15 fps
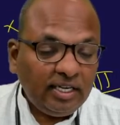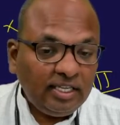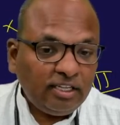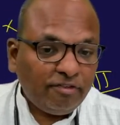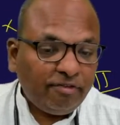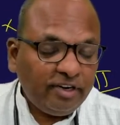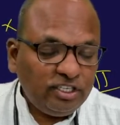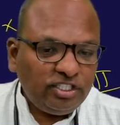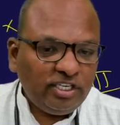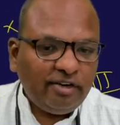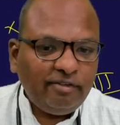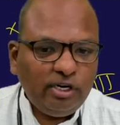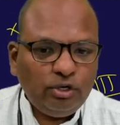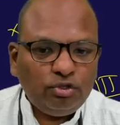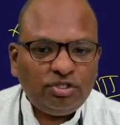French
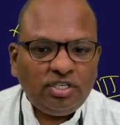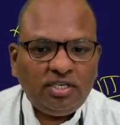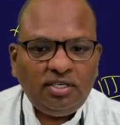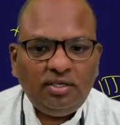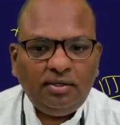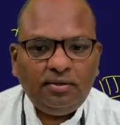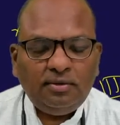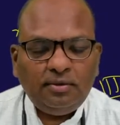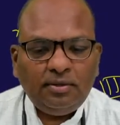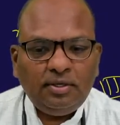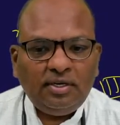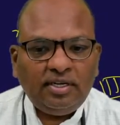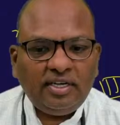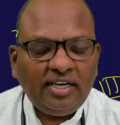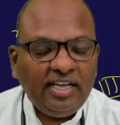Revolution
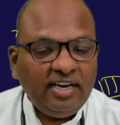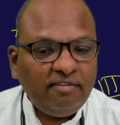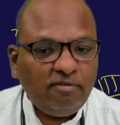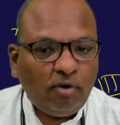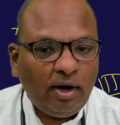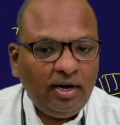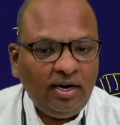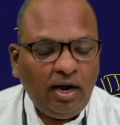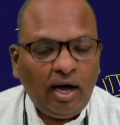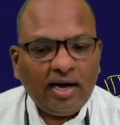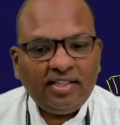in one or